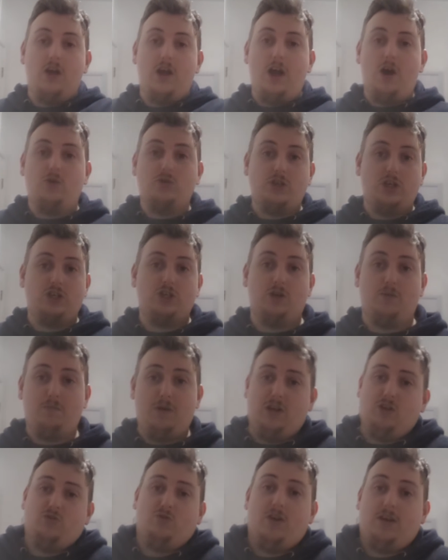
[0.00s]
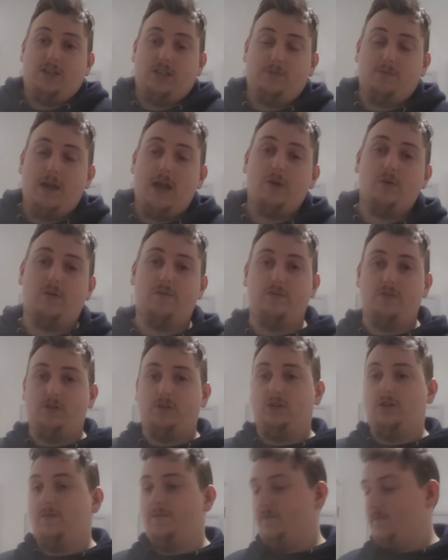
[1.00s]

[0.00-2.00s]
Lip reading: algae should be twice as powerful.